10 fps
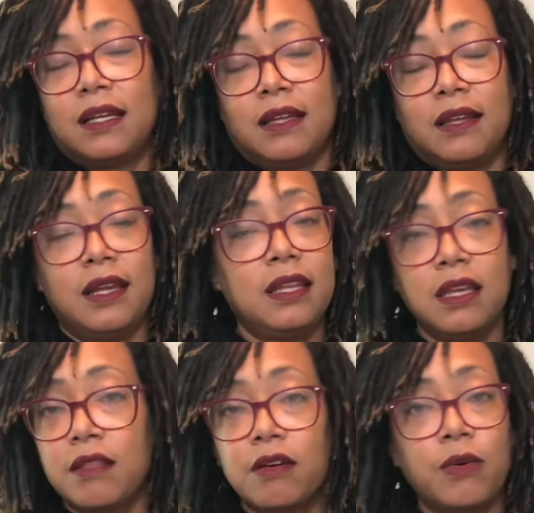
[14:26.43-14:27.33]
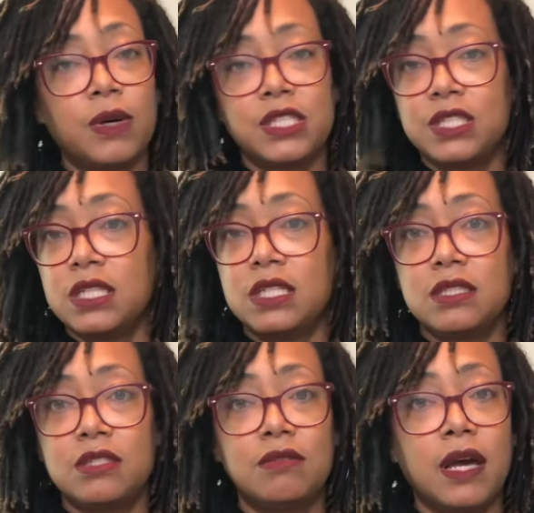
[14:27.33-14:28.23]
Any other questions,
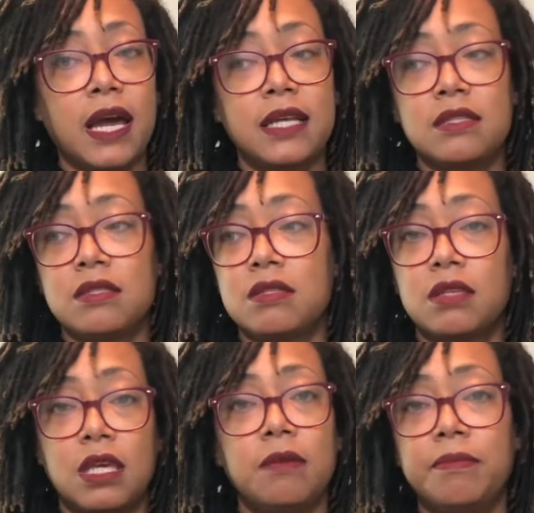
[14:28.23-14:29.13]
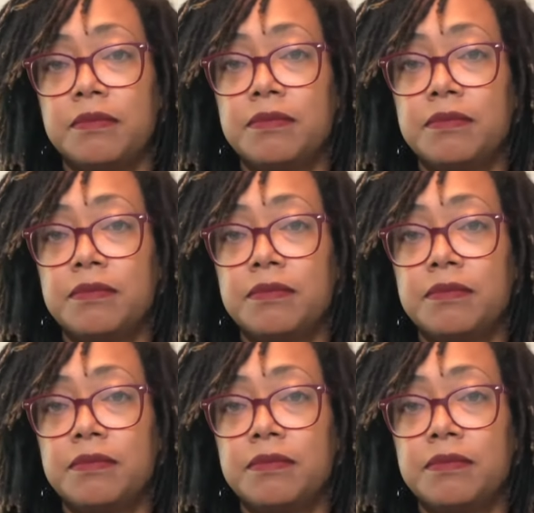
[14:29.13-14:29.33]
you guys just keep